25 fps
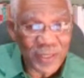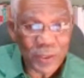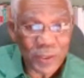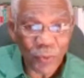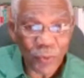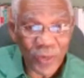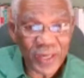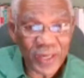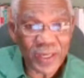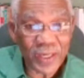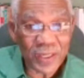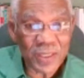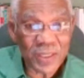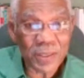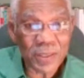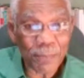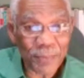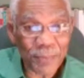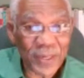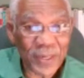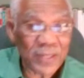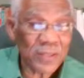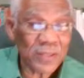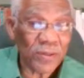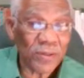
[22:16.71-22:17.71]
They wanted to
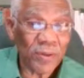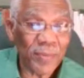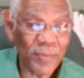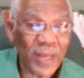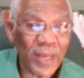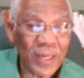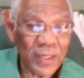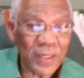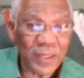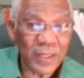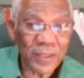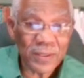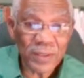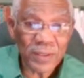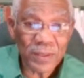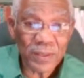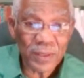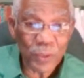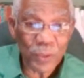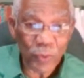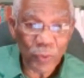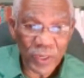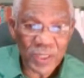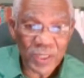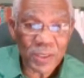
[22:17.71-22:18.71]
suppress the rebellion.
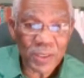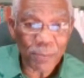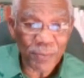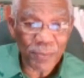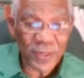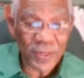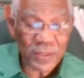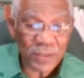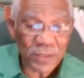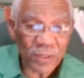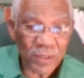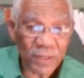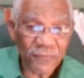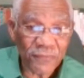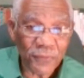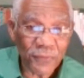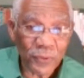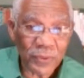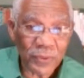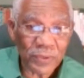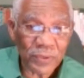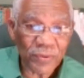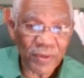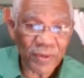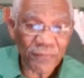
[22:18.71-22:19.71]
They wanted to suppress the
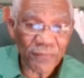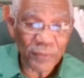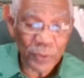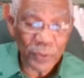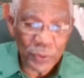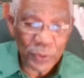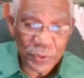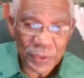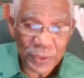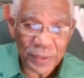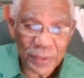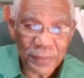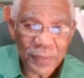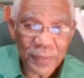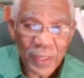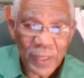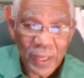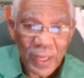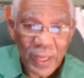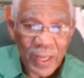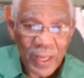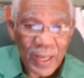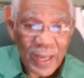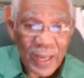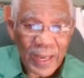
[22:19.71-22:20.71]
revolt, the revolution.
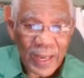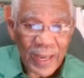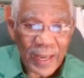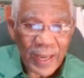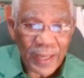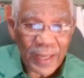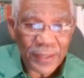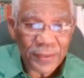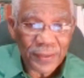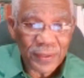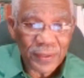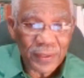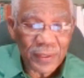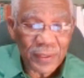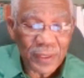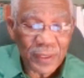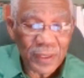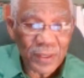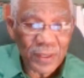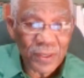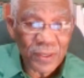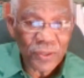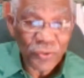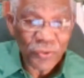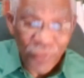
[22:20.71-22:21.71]
And
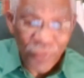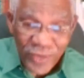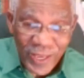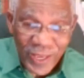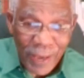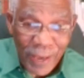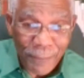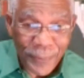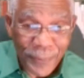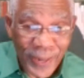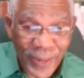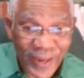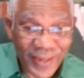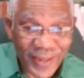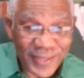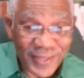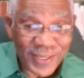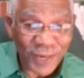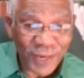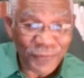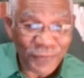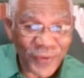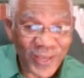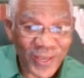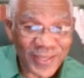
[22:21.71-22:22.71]
three empires
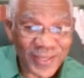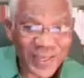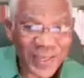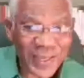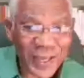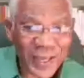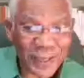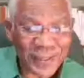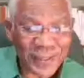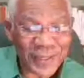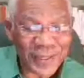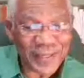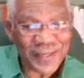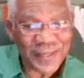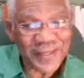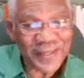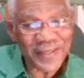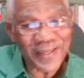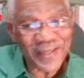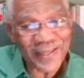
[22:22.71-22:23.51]
invaded Haiti.